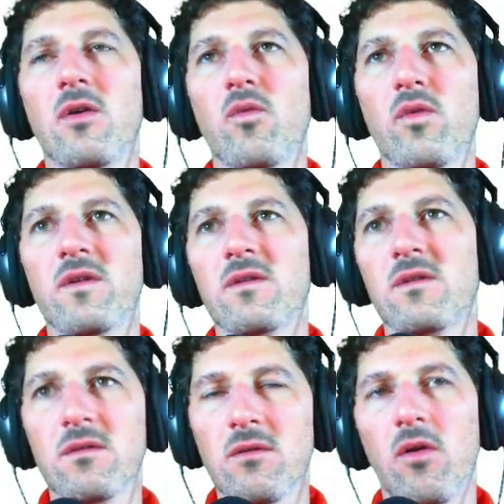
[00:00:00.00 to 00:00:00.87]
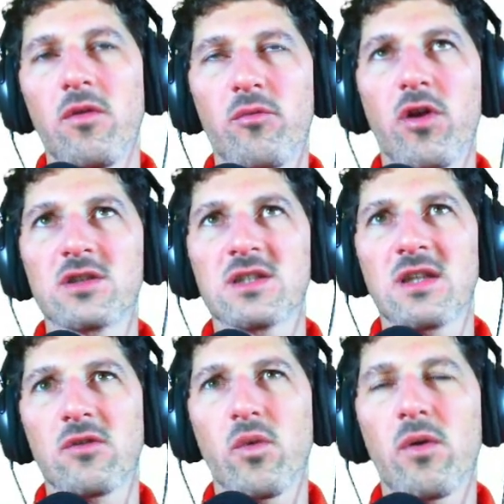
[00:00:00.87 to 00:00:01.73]
with all the projects
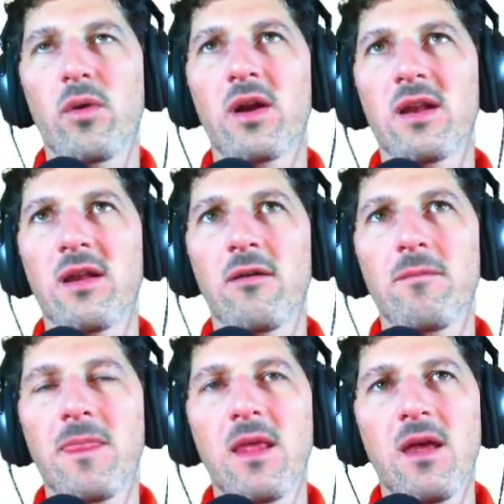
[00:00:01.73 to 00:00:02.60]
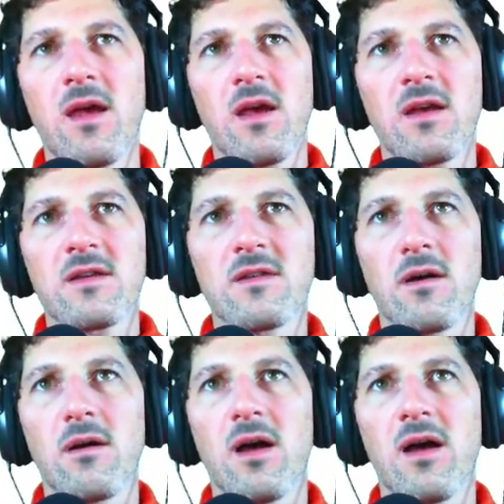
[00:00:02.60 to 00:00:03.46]
that we're running now.
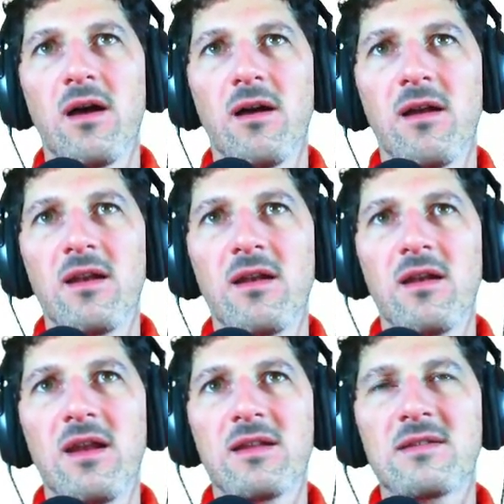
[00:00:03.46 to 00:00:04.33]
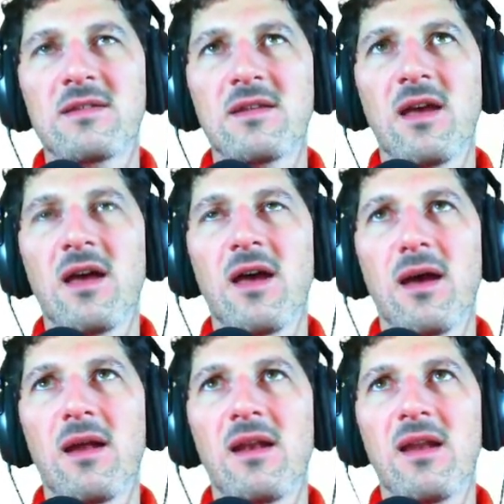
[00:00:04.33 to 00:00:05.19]
So let's
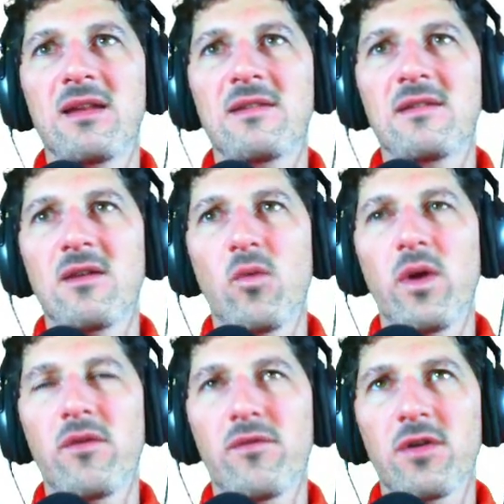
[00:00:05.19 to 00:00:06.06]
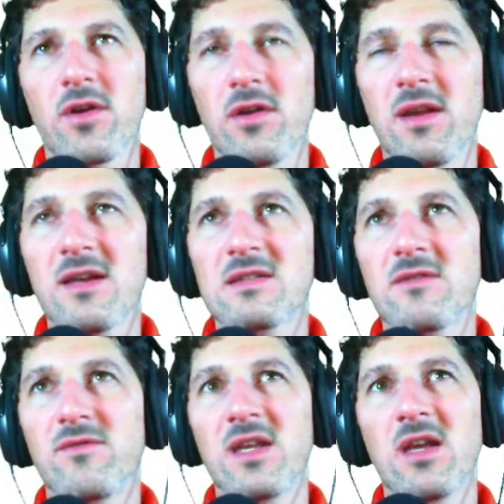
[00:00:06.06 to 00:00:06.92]
wait for the next
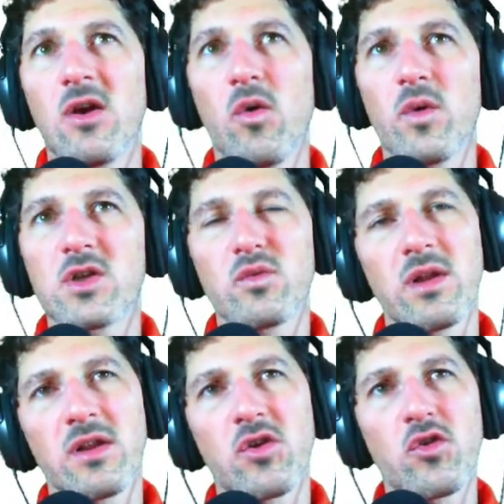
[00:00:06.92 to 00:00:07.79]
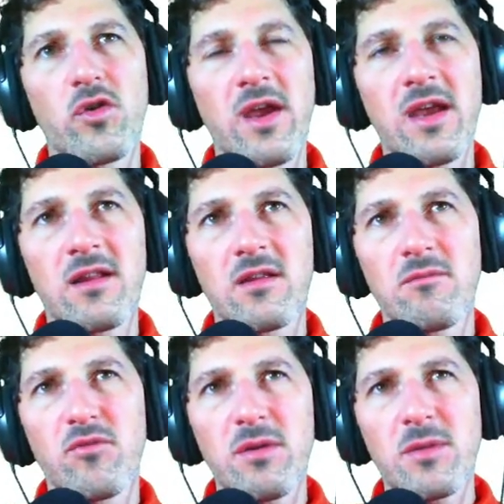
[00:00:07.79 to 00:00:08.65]
video, which will create
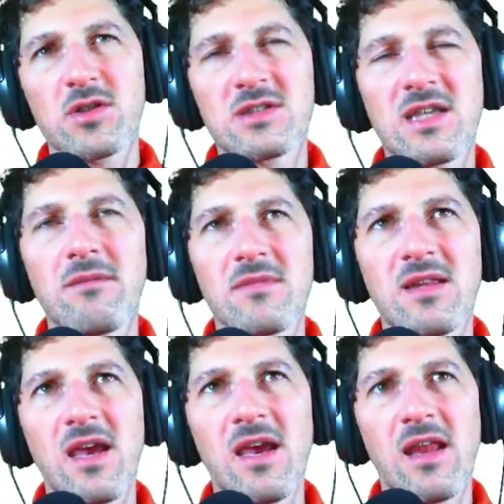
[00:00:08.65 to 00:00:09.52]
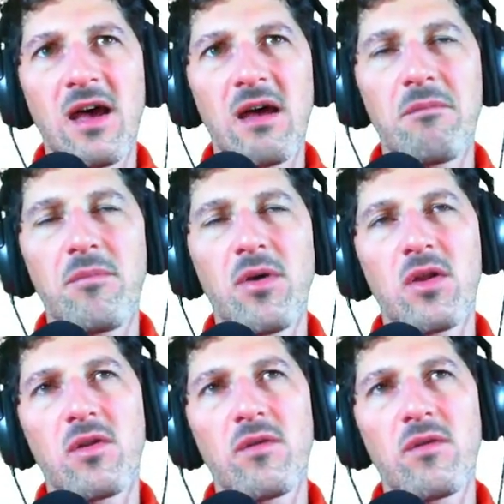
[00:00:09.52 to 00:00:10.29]
pretty much the same data but